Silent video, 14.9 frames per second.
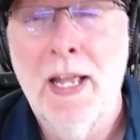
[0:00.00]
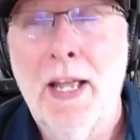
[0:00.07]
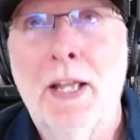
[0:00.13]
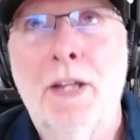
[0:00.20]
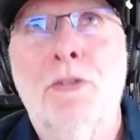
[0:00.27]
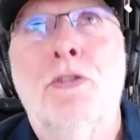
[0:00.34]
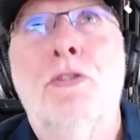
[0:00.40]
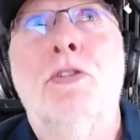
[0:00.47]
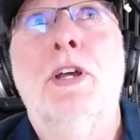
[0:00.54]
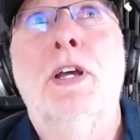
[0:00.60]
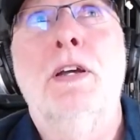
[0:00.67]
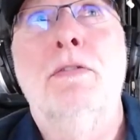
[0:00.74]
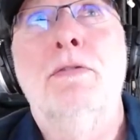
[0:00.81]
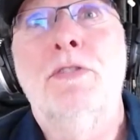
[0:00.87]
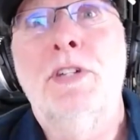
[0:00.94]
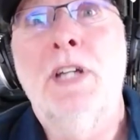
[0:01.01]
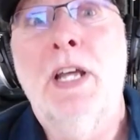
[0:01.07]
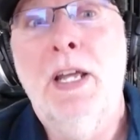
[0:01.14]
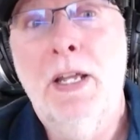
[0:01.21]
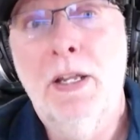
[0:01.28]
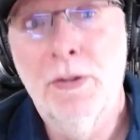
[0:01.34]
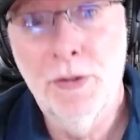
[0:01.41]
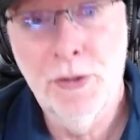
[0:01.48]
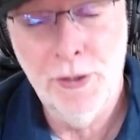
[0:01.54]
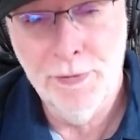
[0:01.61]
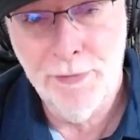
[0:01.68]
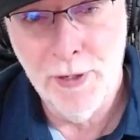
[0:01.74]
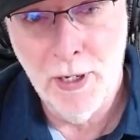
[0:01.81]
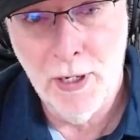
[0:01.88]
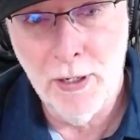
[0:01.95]
and save tens,
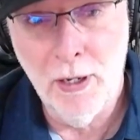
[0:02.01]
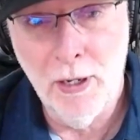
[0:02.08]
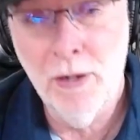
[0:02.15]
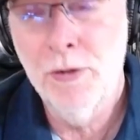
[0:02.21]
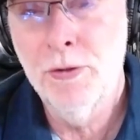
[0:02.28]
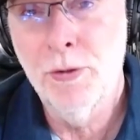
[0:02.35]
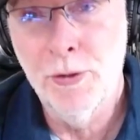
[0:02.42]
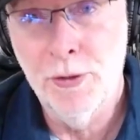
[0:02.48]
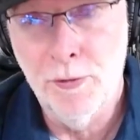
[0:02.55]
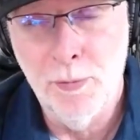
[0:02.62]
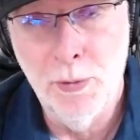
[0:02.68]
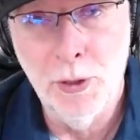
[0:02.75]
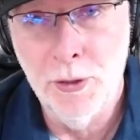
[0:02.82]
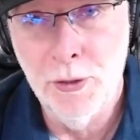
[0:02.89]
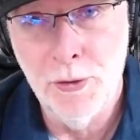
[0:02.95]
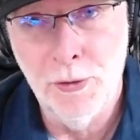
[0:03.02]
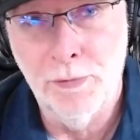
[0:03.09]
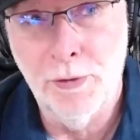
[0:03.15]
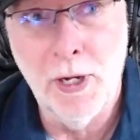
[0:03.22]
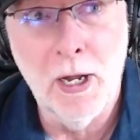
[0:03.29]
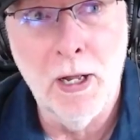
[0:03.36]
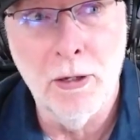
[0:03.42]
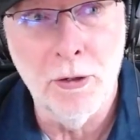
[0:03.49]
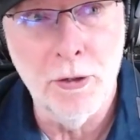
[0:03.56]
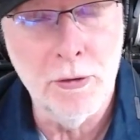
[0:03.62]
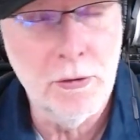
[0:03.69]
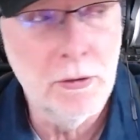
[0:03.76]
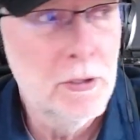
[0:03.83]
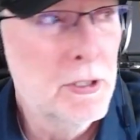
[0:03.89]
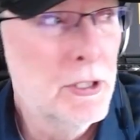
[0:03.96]
if not hundreds of millions of
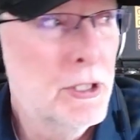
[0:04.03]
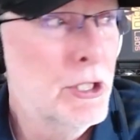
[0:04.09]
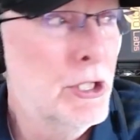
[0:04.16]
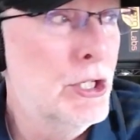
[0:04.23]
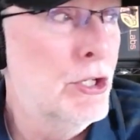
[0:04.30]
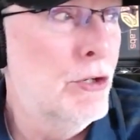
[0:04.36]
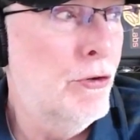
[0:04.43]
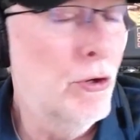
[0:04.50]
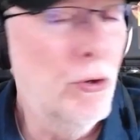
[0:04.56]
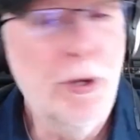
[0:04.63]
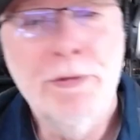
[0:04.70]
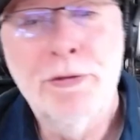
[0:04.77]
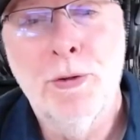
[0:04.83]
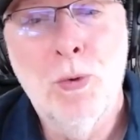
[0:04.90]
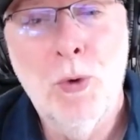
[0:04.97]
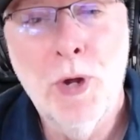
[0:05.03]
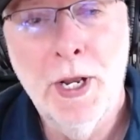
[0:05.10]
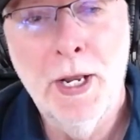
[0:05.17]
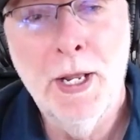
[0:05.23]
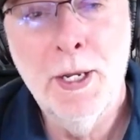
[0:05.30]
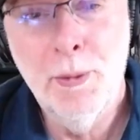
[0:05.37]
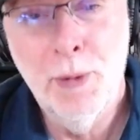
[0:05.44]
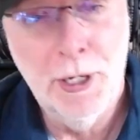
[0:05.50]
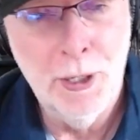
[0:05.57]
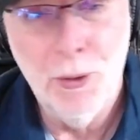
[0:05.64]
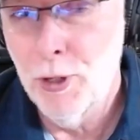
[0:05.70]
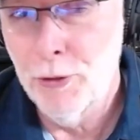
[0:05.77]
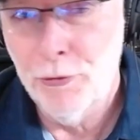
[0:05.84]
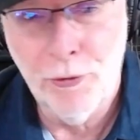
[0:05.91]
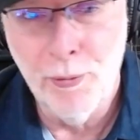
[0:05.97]
dollars. So if and when anybody
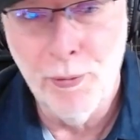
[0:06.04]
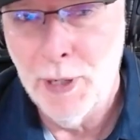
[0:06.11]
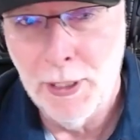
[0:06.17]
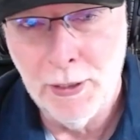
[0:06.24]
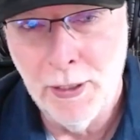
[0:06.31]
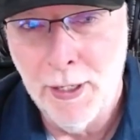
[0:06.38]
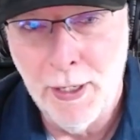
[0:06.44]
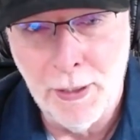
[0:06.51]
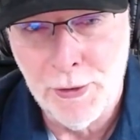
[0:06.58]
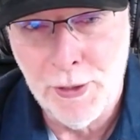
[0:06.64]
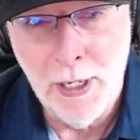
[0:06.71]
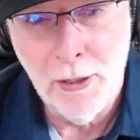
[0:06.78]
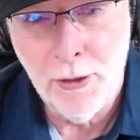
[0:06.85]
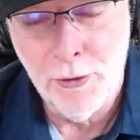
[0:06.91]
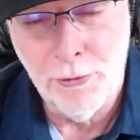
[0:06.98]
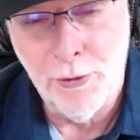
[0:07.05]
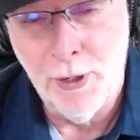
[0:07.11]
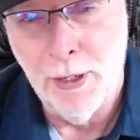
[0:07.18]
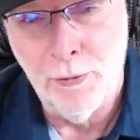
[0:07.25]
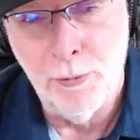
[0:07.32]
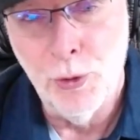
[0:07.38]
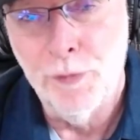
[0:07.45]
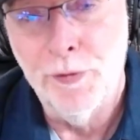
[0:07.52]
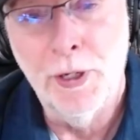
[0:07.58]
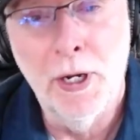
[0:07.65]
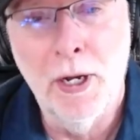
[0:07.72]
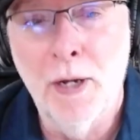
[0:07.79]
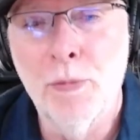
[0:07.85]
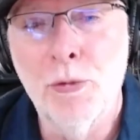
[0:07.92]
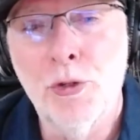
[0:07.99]
wants to make the next Alcatraz movie,
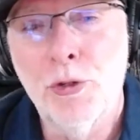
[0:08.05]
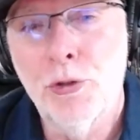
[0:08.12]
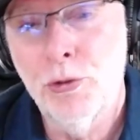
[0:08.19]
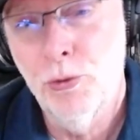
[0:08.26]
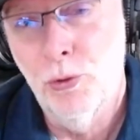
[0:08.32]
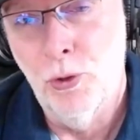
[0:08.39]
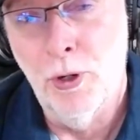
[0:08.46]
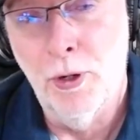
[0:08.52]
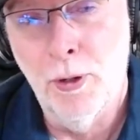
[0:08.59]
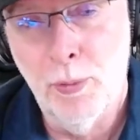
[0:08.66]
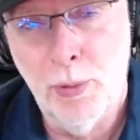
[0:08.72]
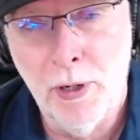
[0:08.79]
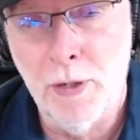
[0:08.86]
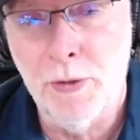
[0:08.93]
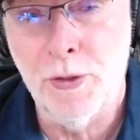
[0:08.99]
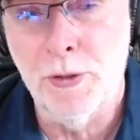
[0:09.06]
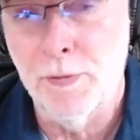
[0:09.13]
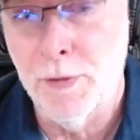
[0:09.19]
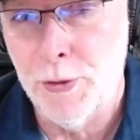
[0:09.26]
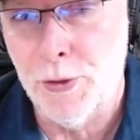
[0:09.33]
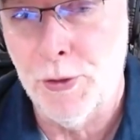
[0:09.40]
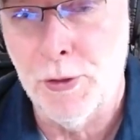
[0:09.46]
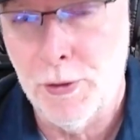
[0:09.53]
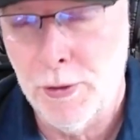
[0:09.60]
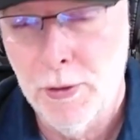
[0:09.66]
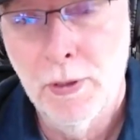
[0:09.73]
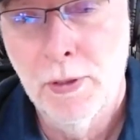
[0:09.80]
I'm sure the Park Service's